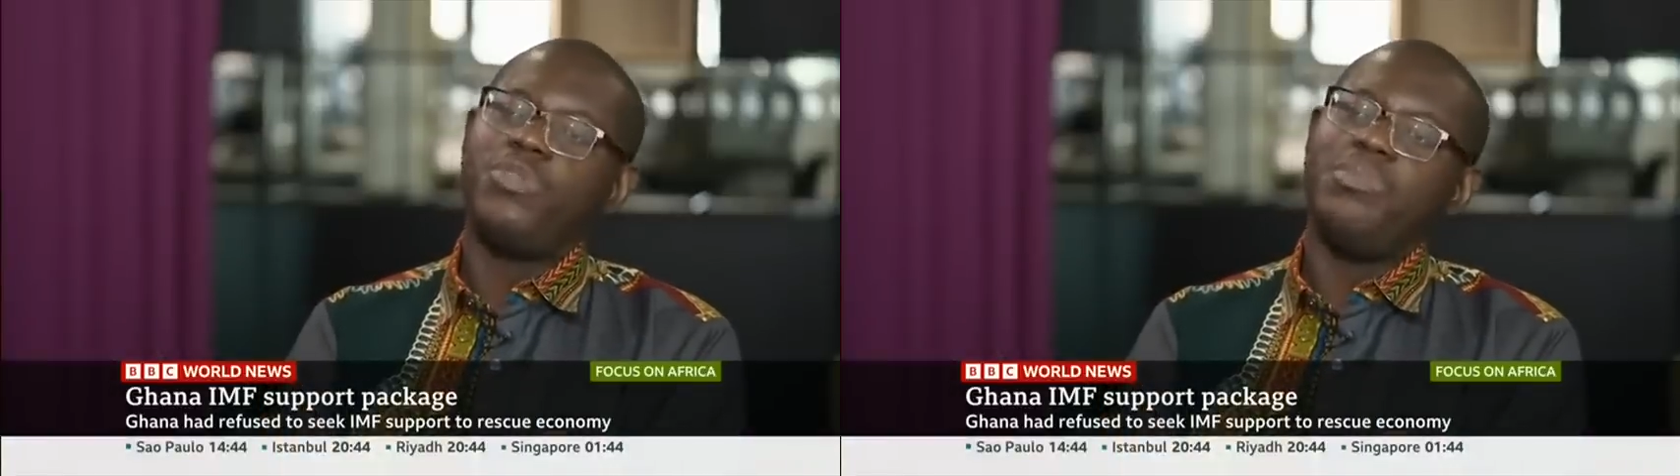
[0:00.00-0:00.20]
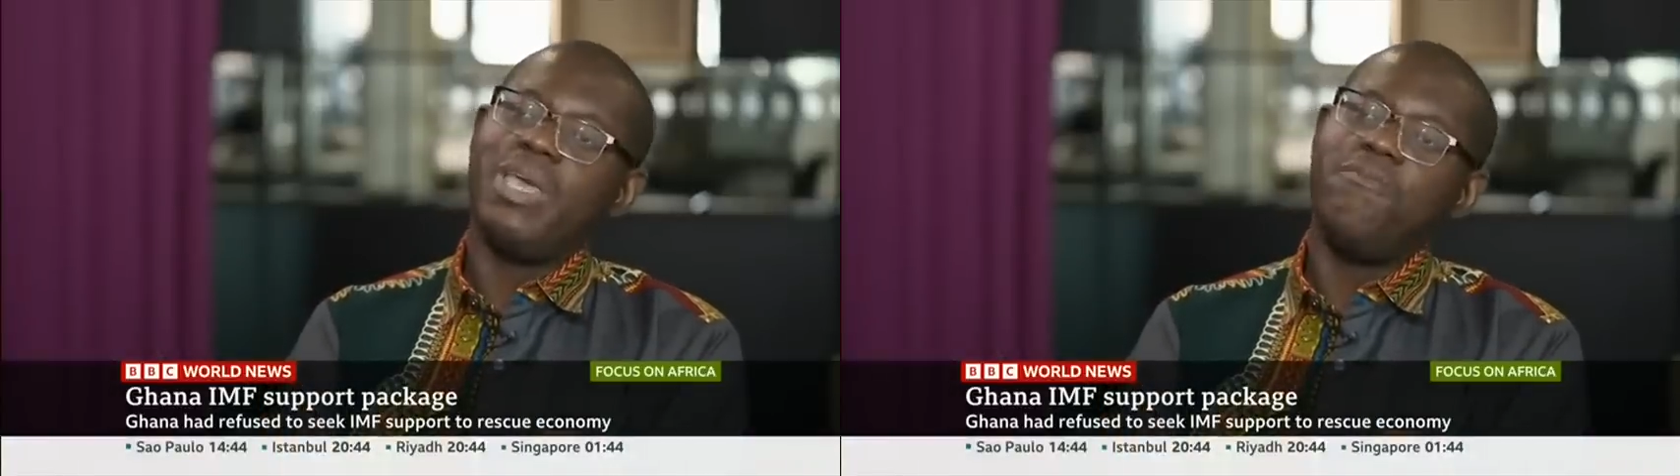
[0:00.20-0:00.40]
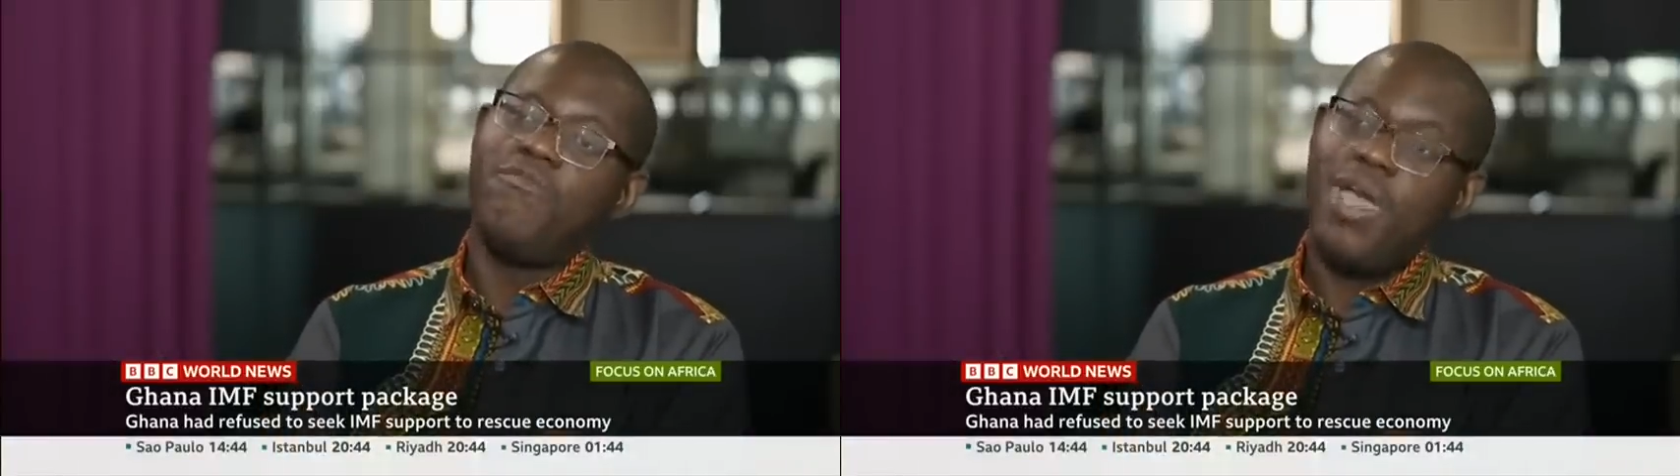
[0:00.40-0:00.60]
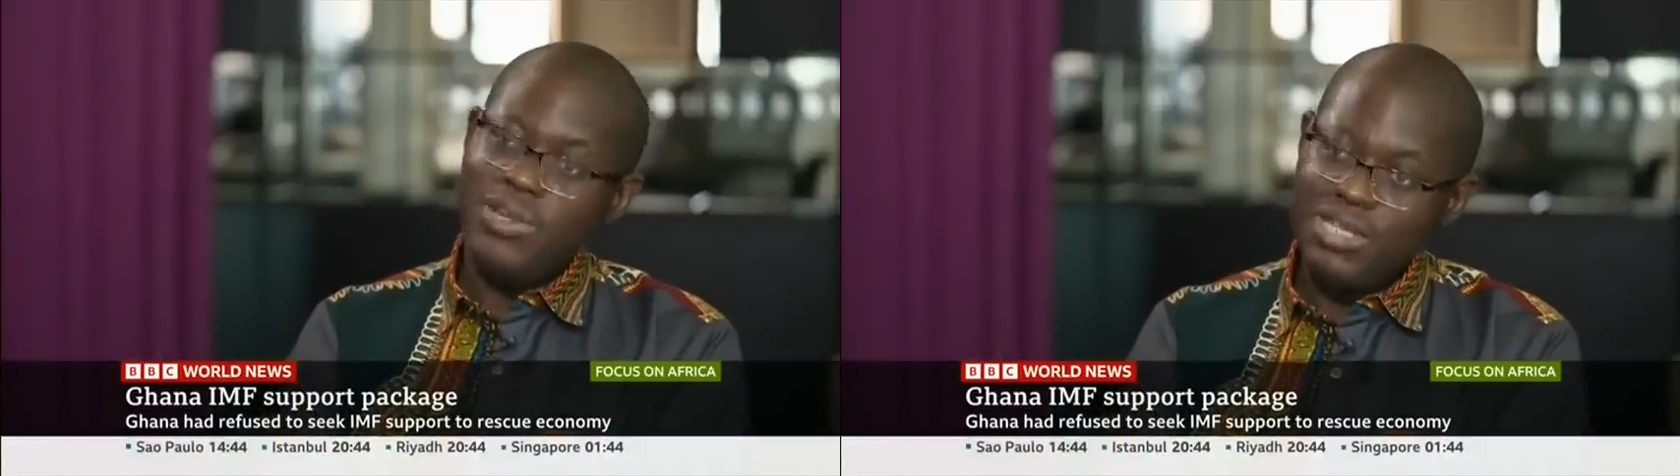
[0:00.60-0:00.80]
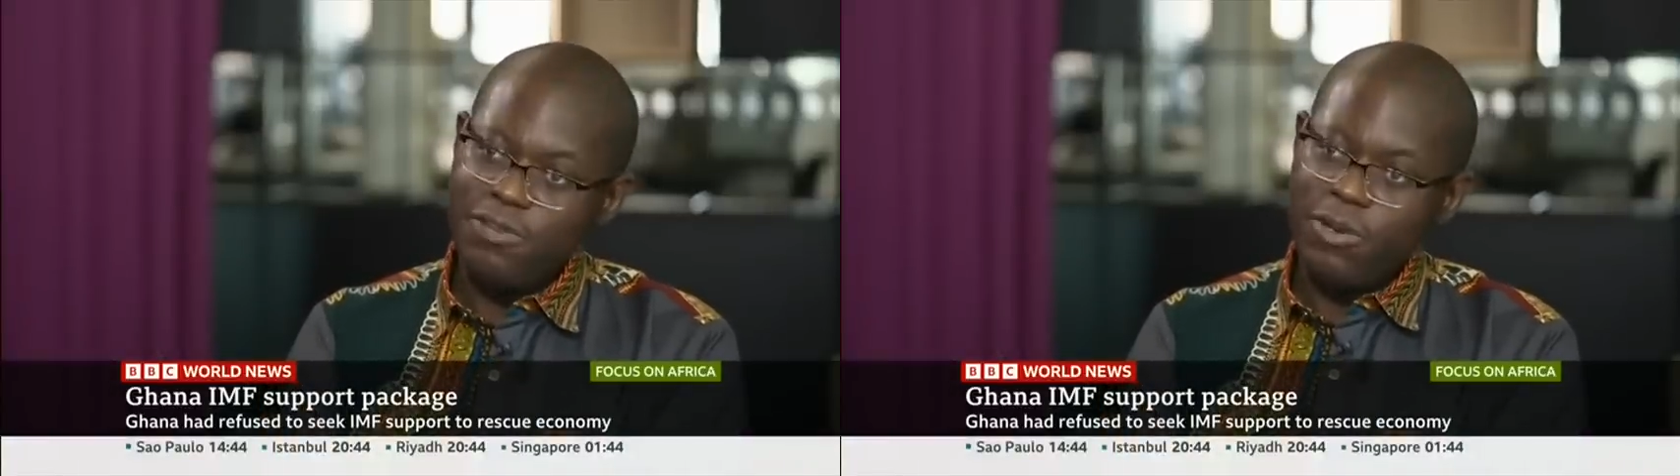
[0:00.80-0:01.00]
it became
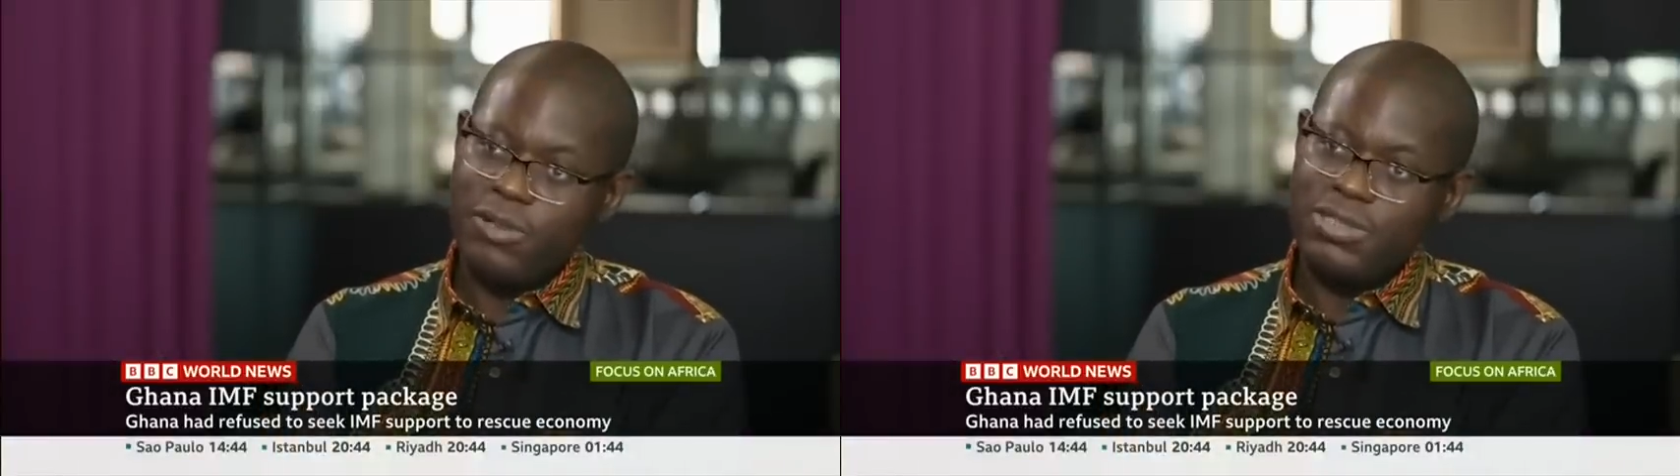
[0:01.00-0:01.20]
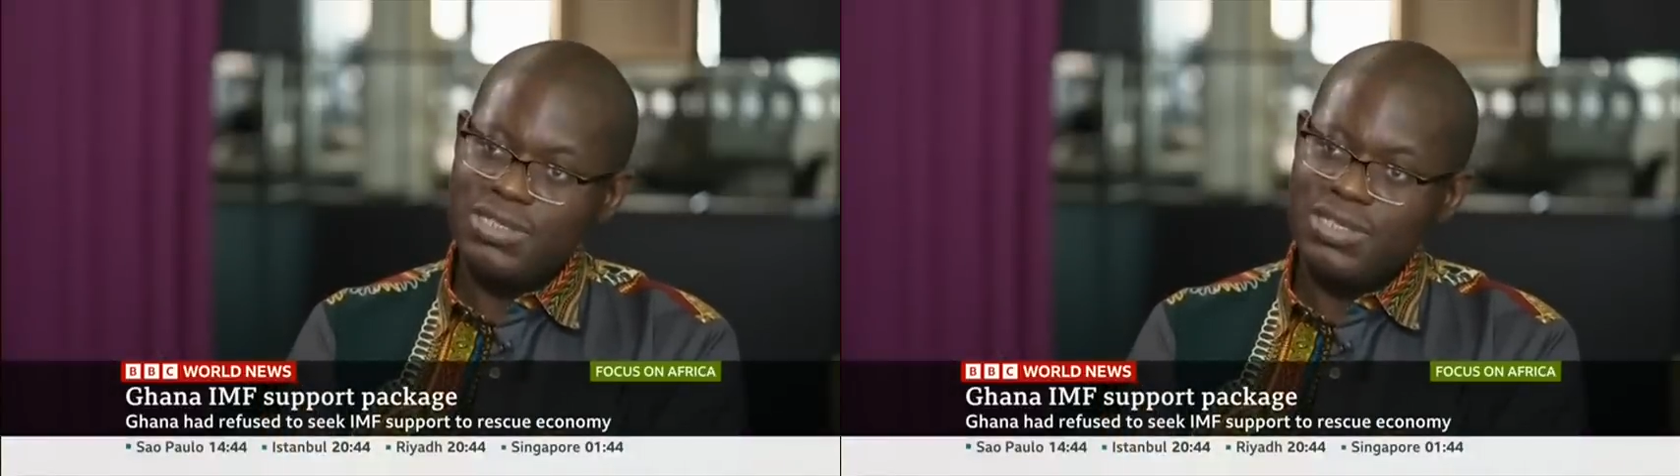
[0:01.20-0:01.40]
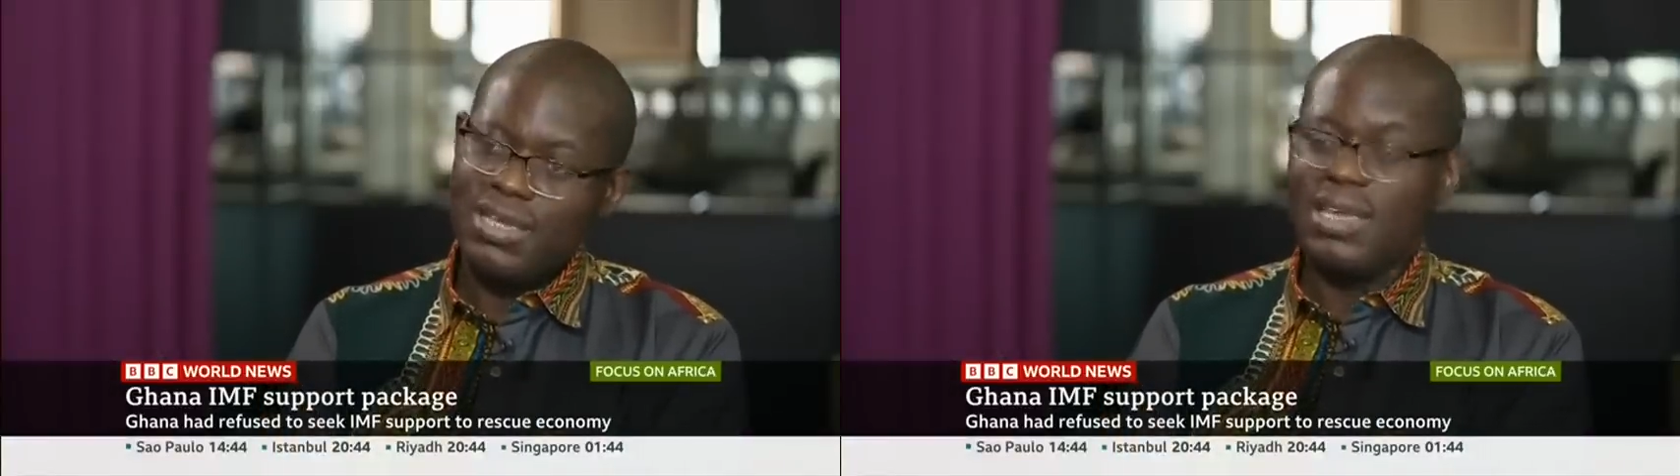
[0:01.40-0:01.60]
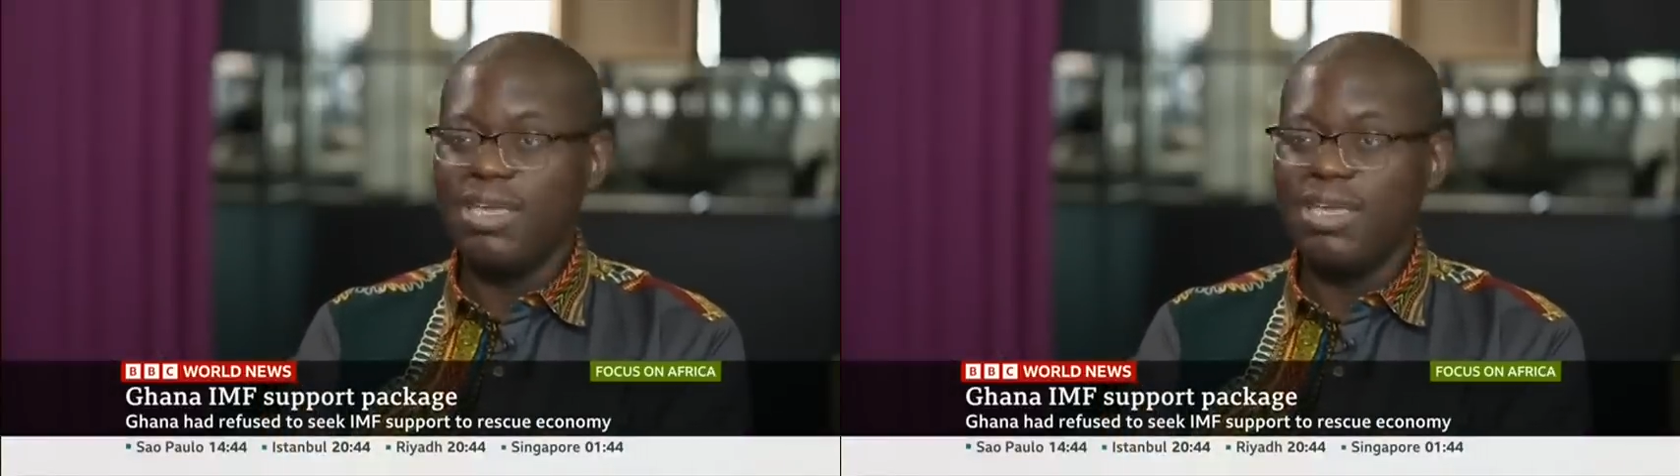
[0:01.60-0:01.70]
very difficult,